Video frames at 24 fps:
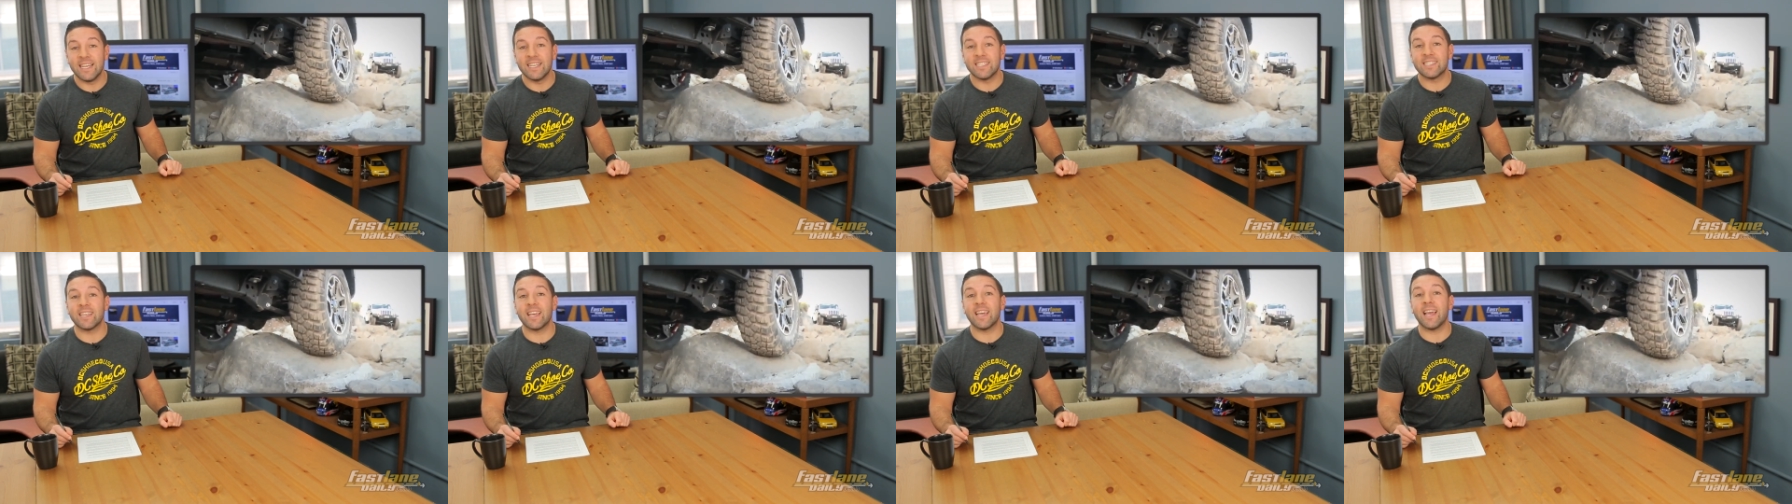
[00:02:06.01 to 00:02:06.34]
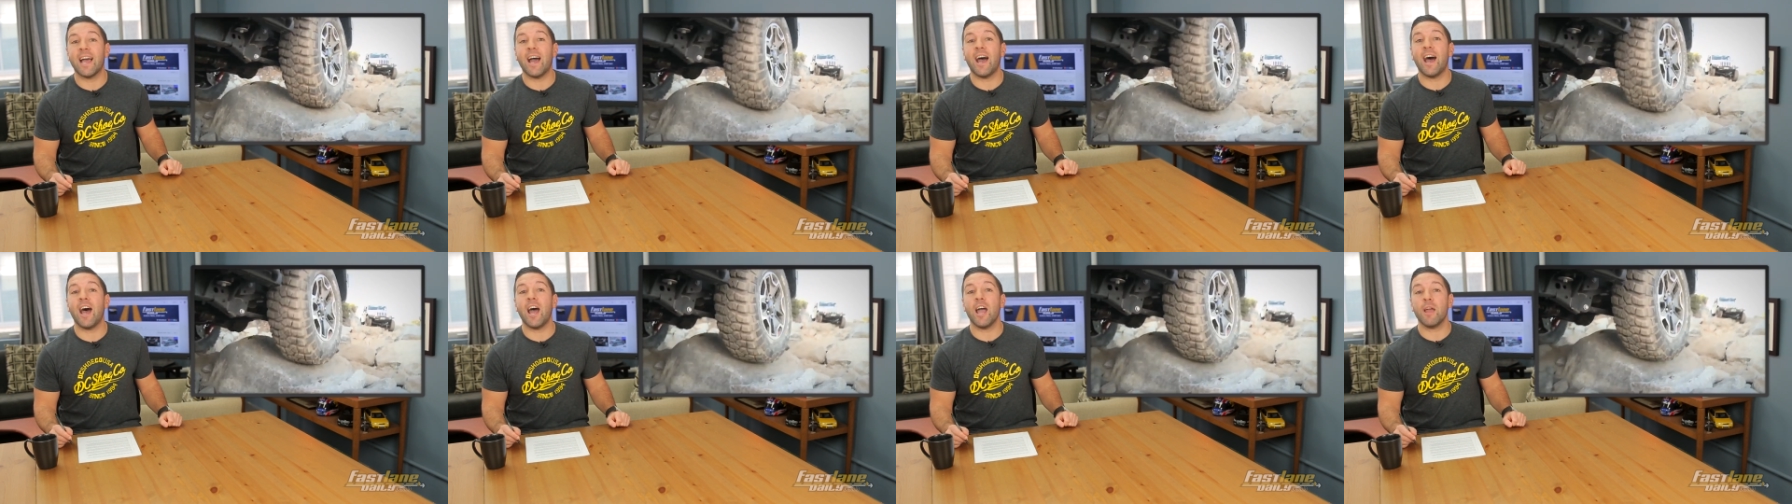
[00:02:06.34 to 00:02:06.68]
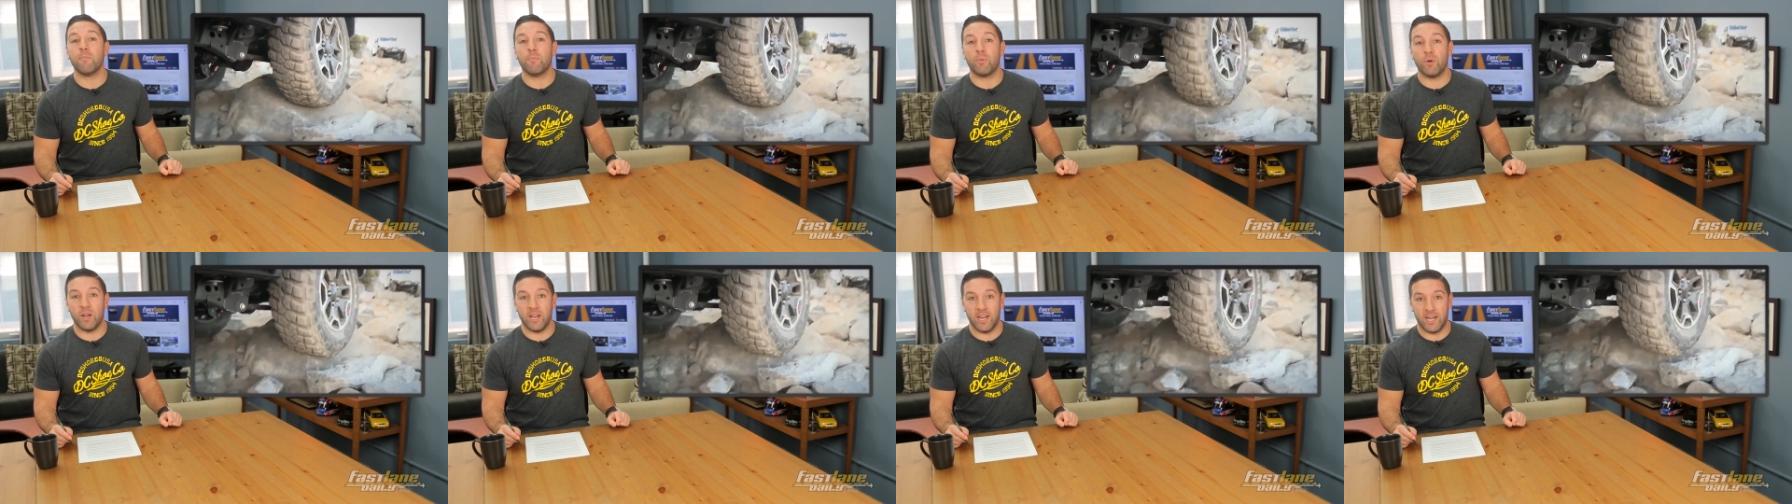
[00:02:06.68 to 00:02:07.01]
is a
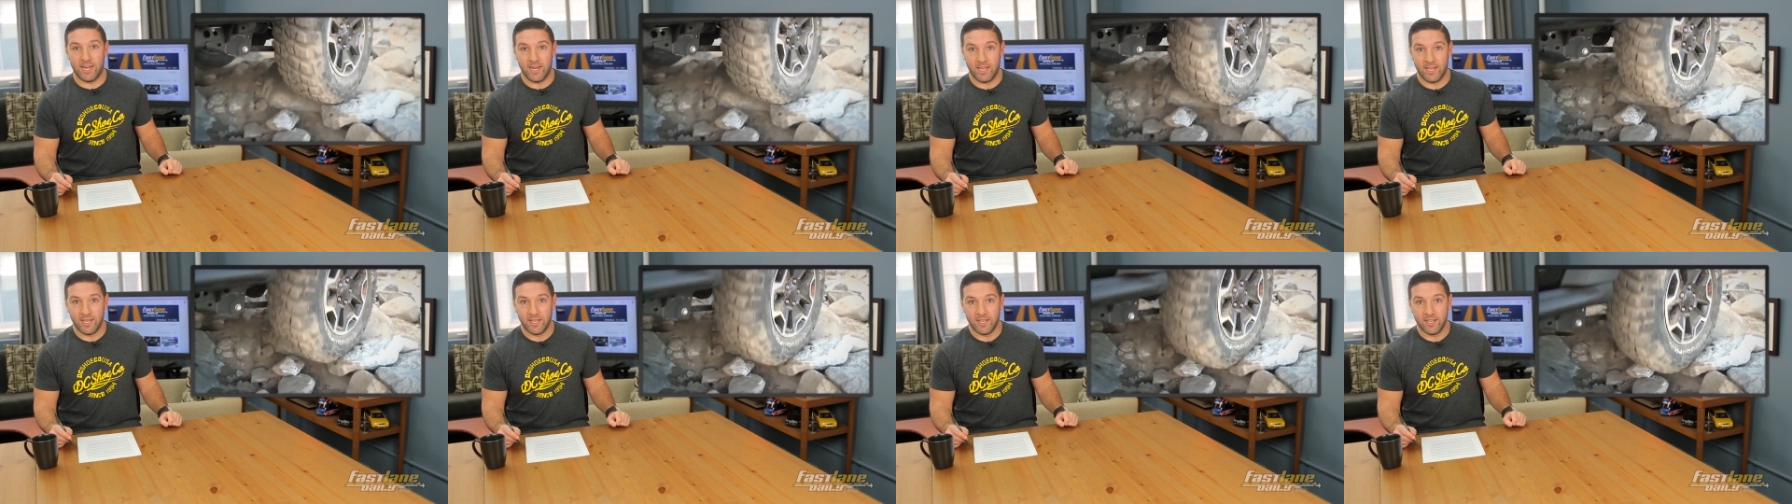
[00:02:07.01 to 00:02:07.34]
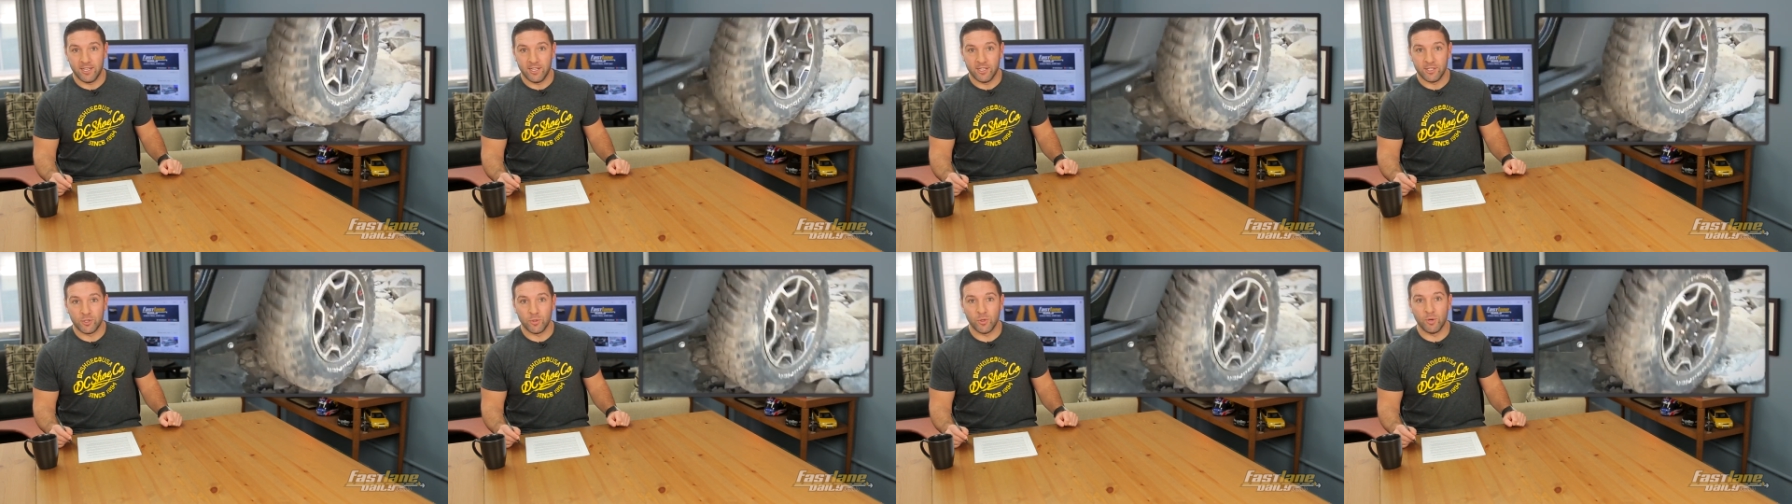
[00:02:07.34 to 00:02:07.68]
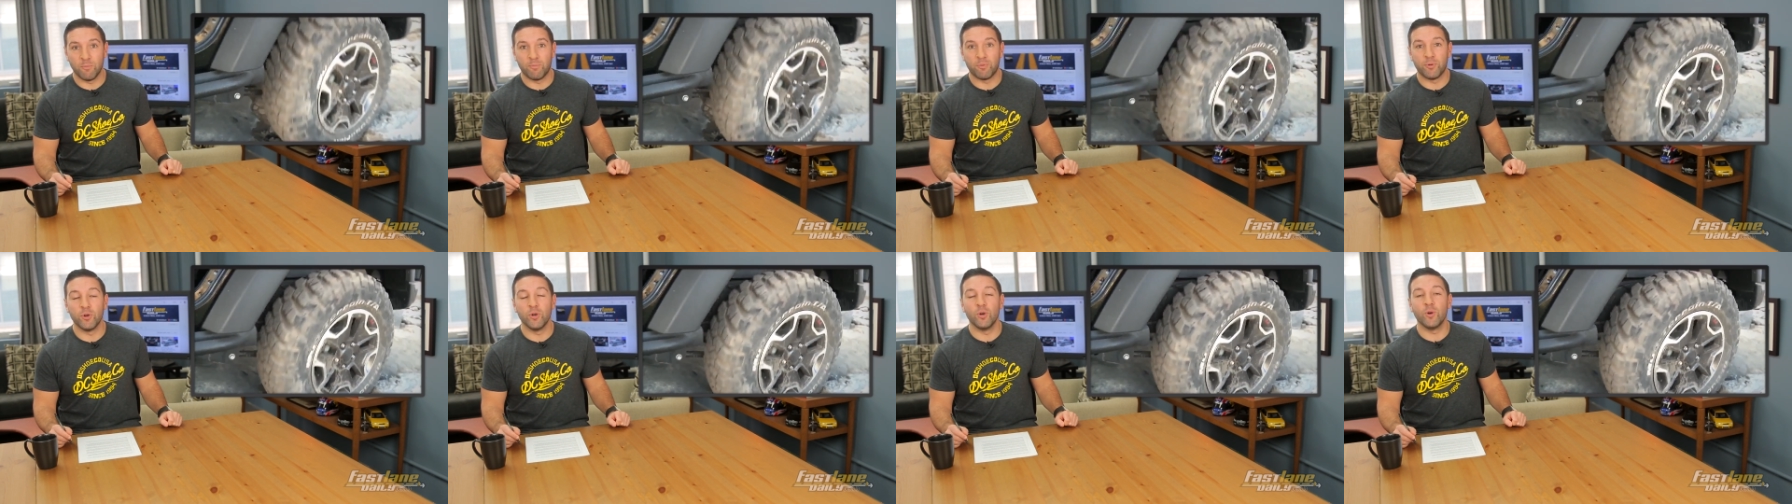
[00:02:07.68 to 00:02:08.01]
hybrid
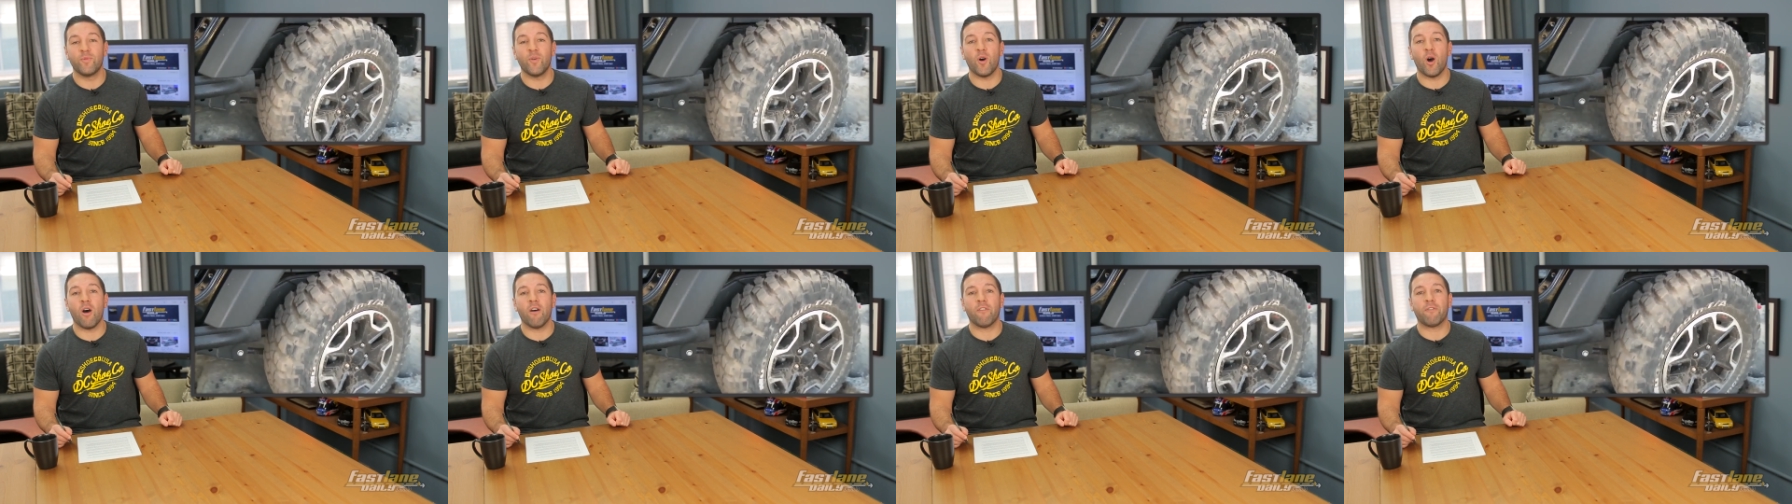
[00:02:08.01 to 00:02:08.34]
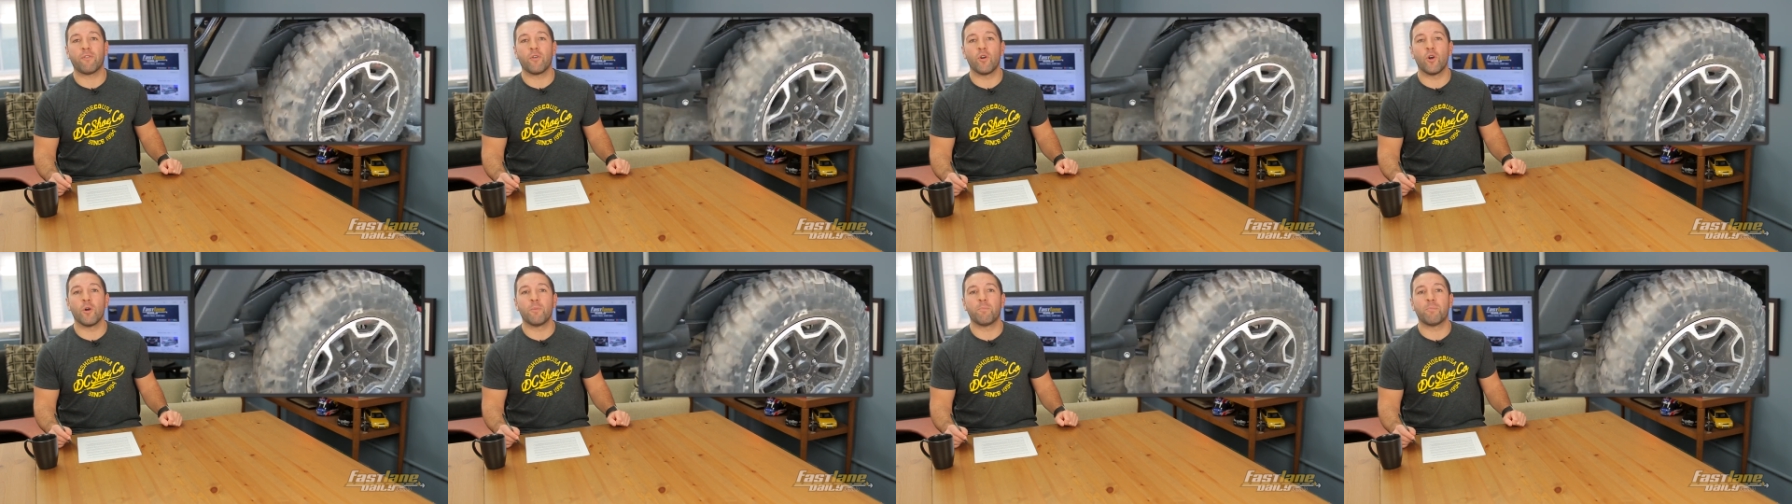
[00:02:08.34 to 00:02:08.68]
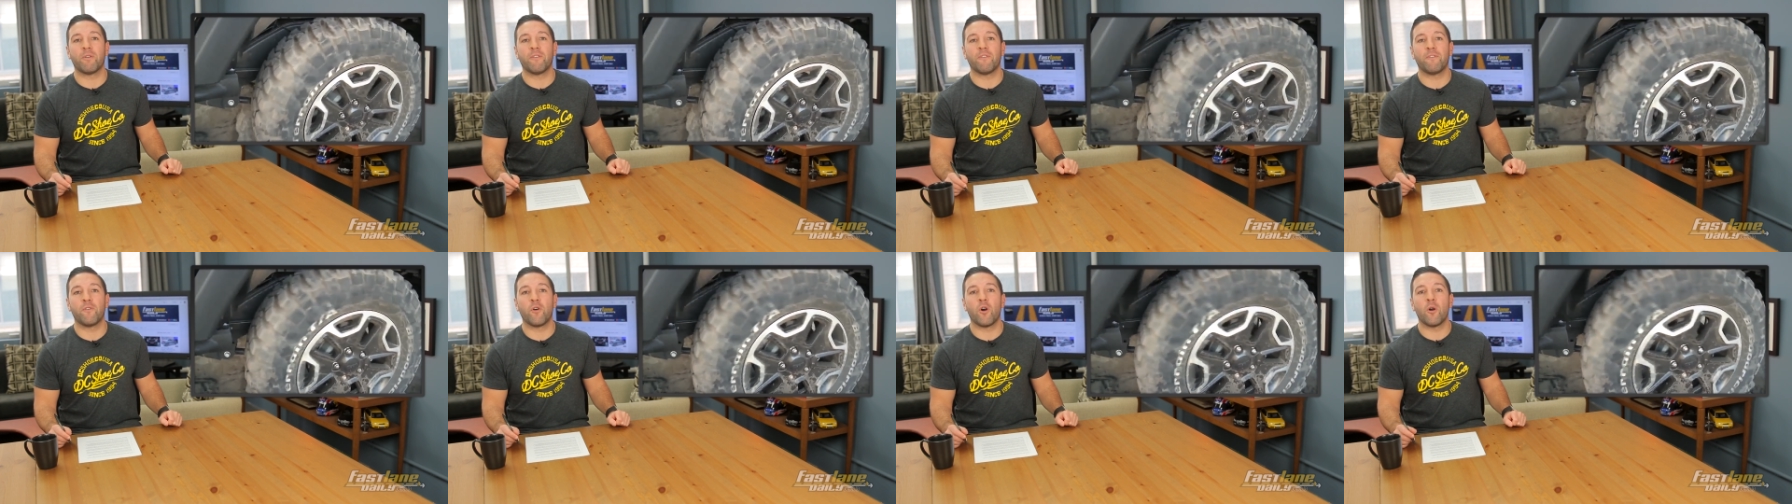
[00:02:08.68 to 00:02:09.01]
to improve
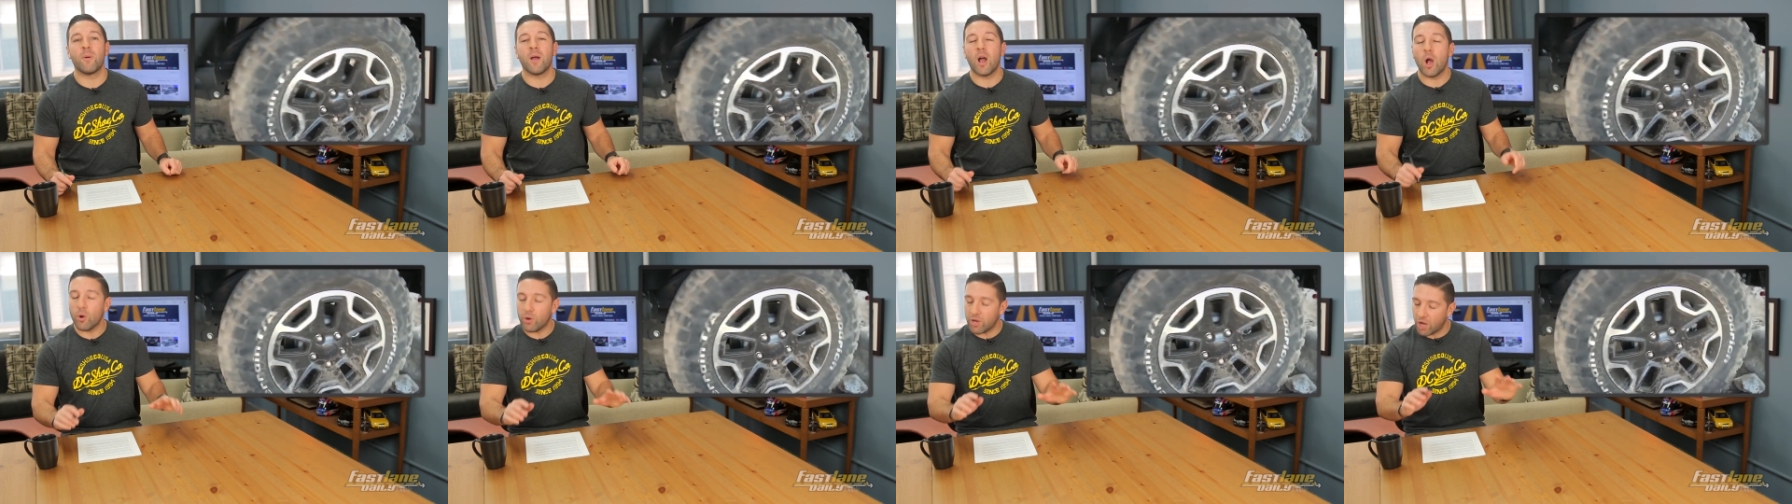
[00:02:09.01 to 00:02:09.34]
off-road performance.